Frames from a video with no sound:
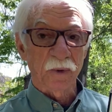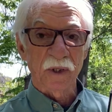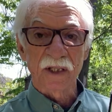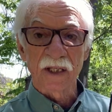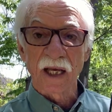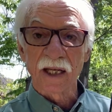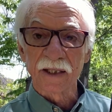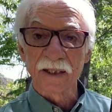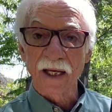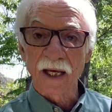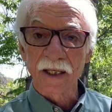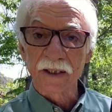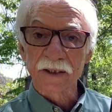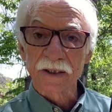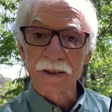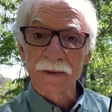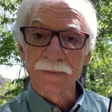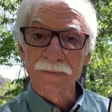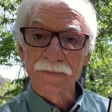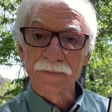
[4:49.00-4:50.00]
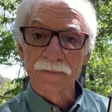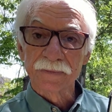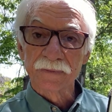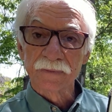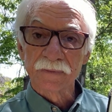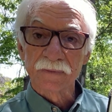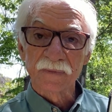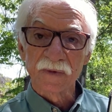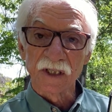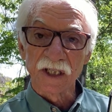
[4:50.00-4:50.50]
me 10 tens.
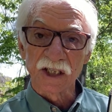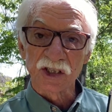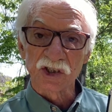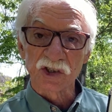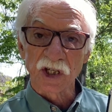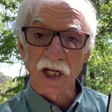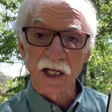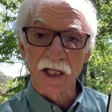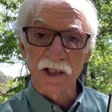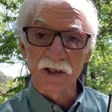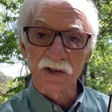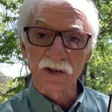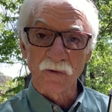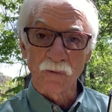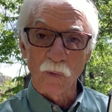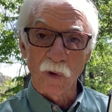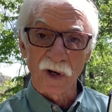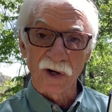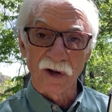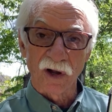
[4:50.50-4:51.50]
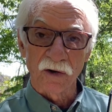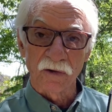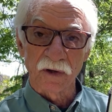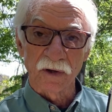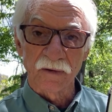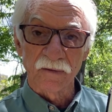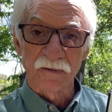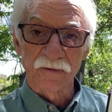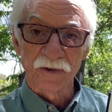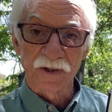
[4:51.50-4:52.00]
The exchange of
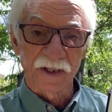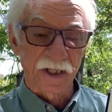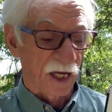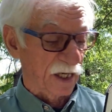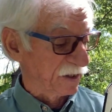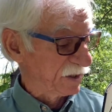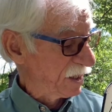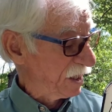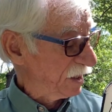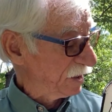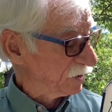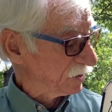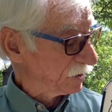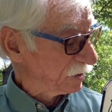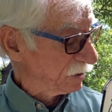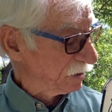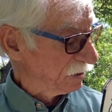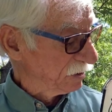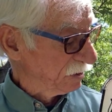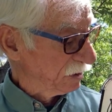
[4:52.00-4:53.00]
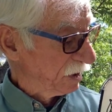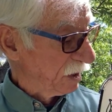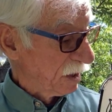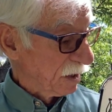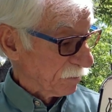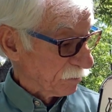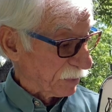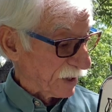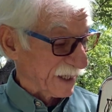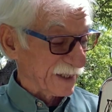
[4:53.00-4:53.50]
100 for 10 tens.
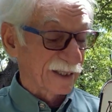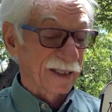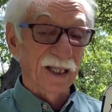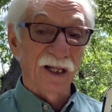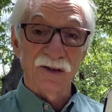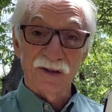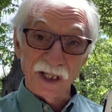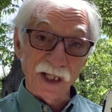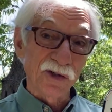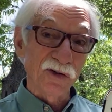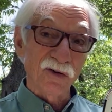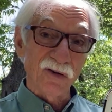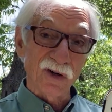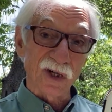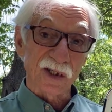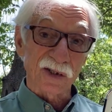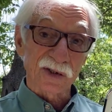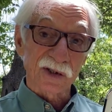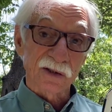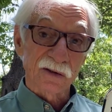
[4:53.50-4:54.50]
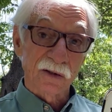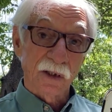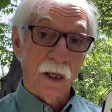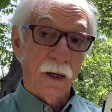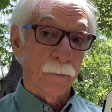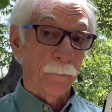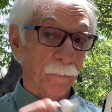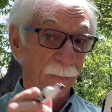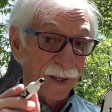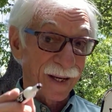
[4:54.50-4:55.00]
But I still need units.
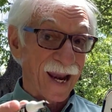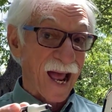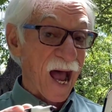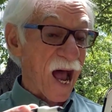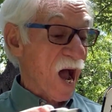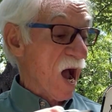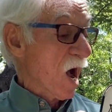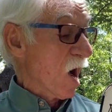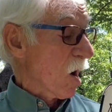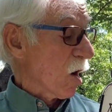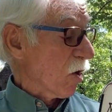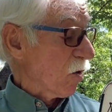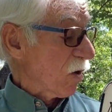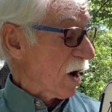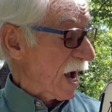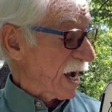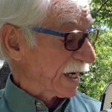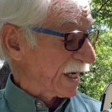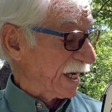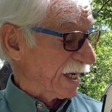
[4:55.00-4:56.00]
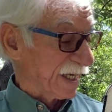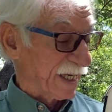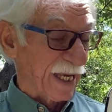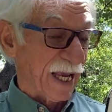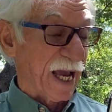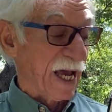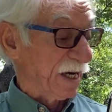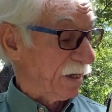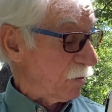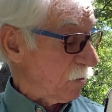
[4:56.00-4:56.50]
But now I can
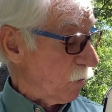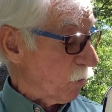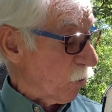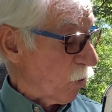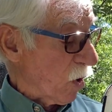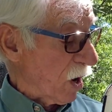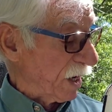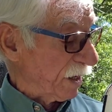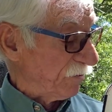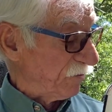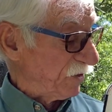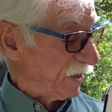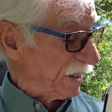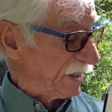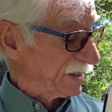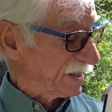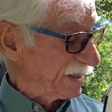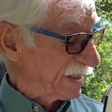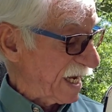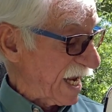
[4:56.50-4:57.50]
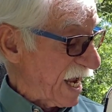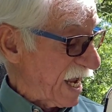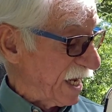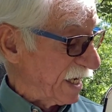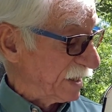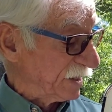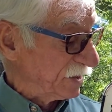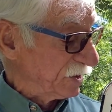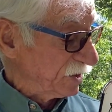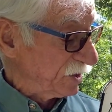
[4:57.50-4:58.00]
get one of these
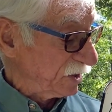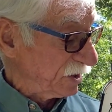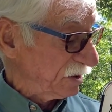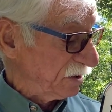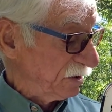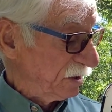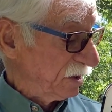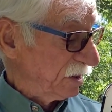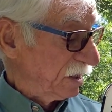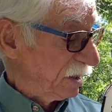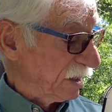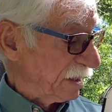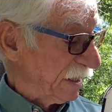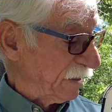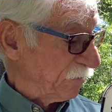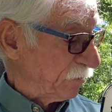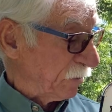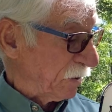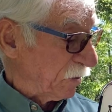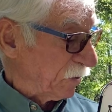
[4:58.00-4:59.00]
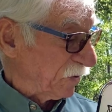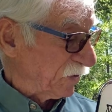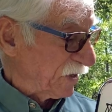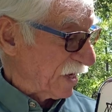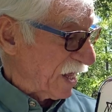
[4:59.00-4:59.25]
tens, leave me with